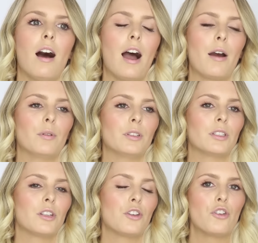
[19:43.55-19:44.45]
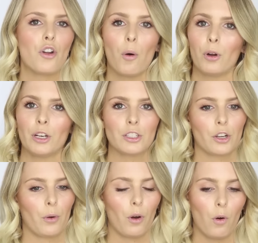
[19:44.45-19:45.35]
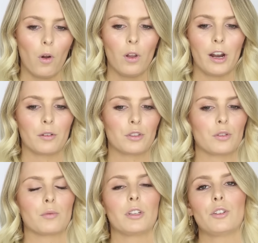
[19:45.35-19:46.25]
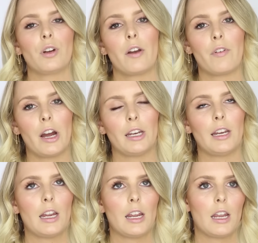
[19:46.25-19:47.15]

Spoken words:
I was not wanting to go at all. And I was just really trying to find